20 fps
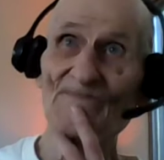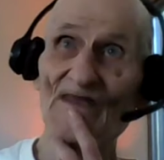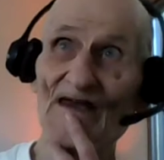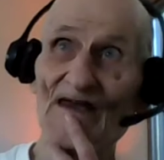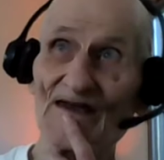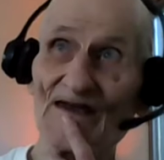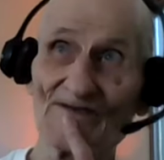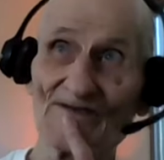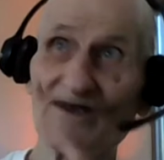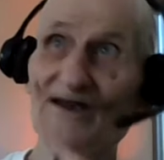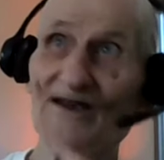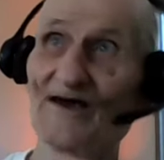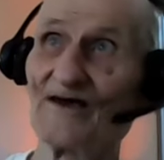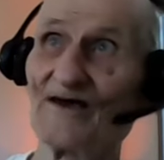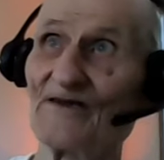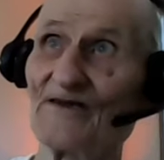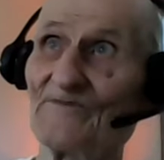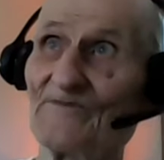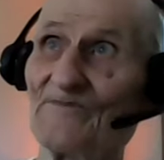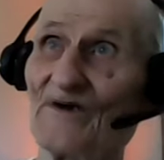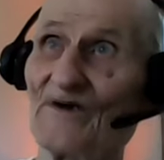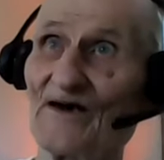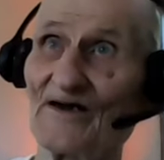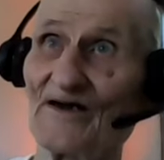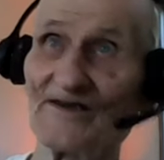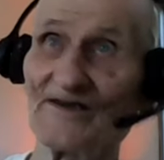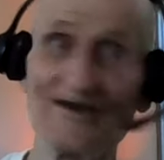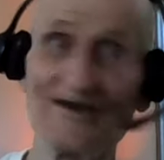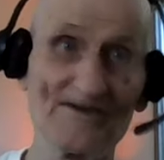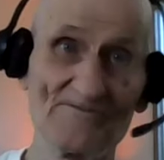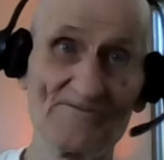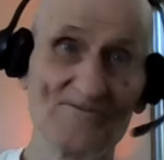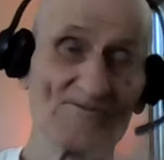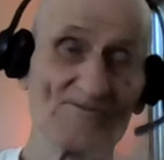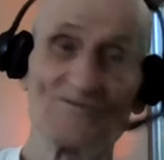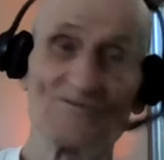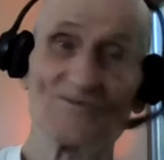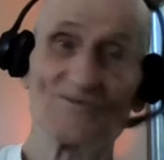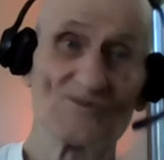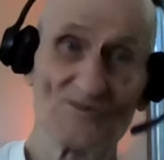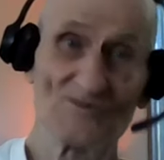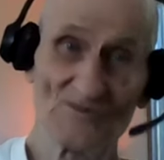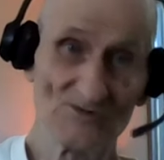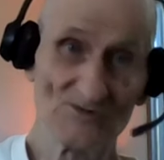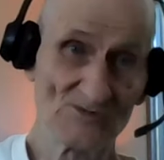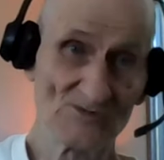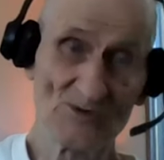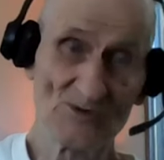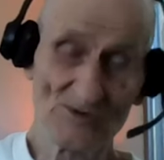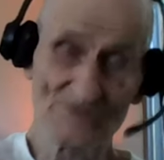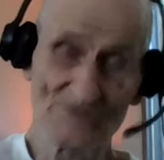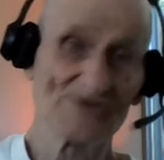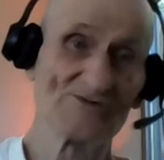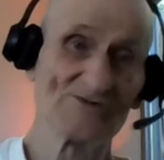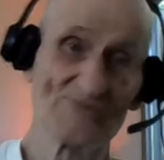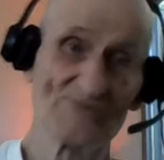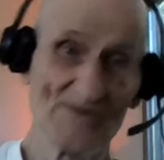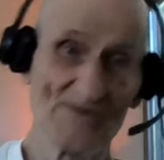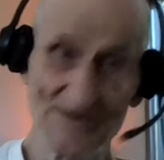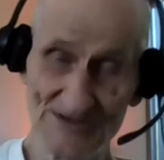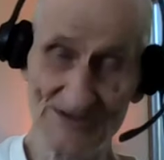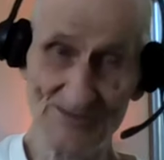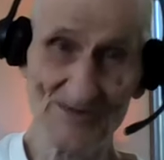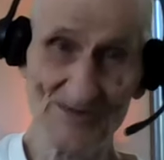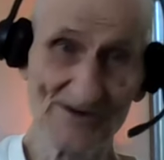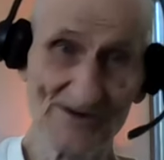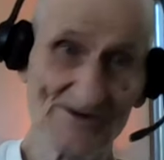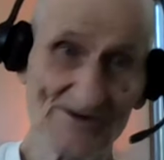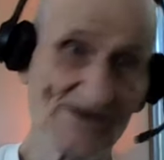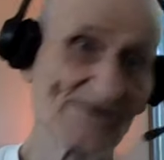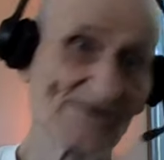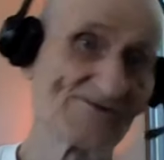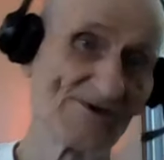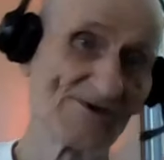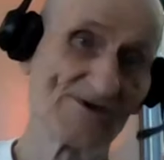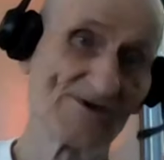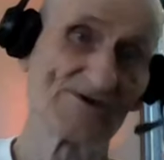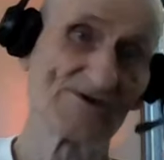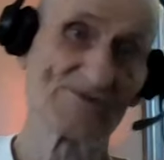And then I get sources from experiences,